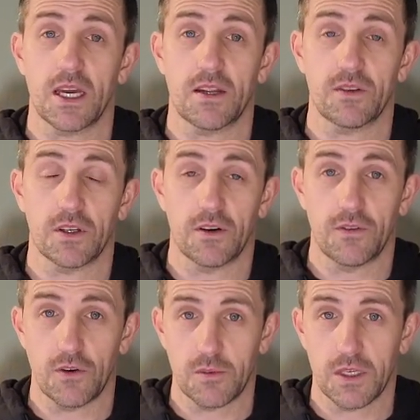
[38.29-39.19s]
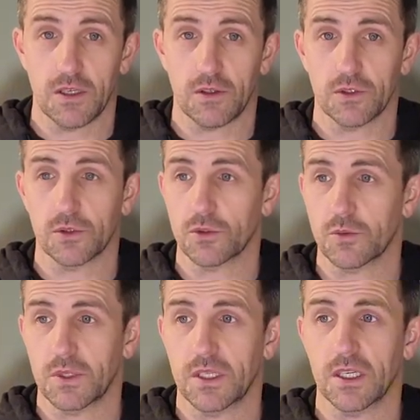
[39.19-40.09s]
And if you're not following me on
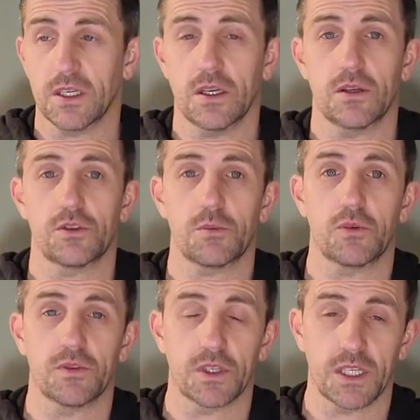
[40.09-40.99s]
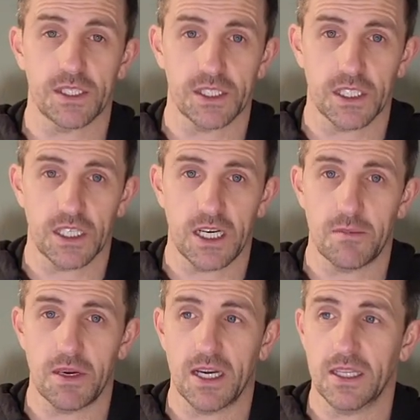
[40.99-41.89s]
social media, jump over to
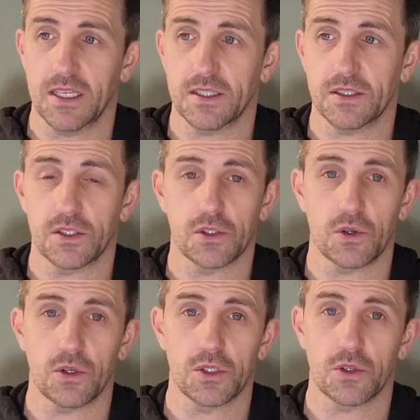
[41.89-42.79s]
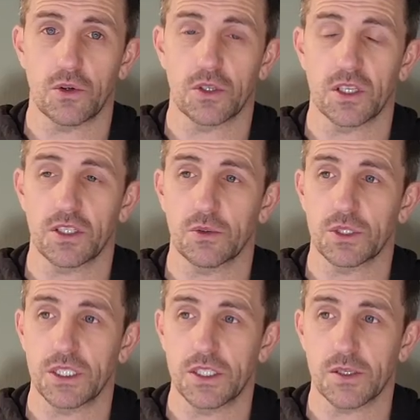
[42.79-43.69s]
Instagram and it is The Scottish Concrete, and you'll
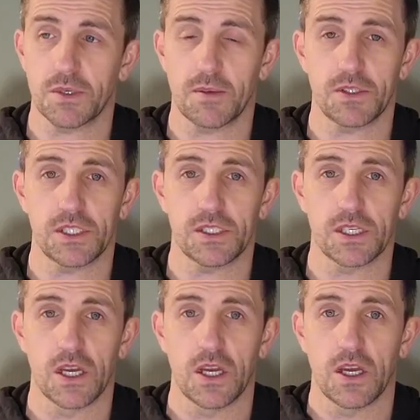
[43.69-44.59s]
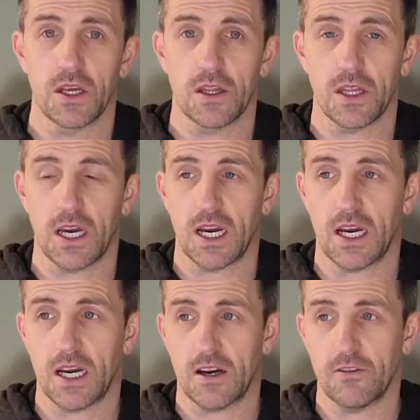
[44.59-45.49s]
see some of the images that I
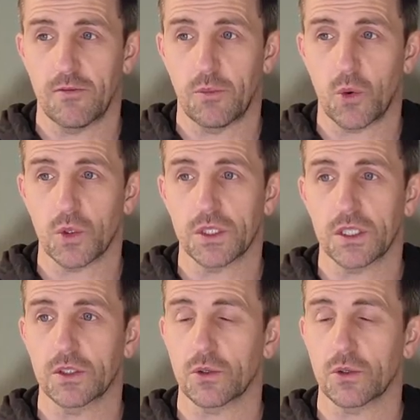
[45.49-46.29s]
have posted.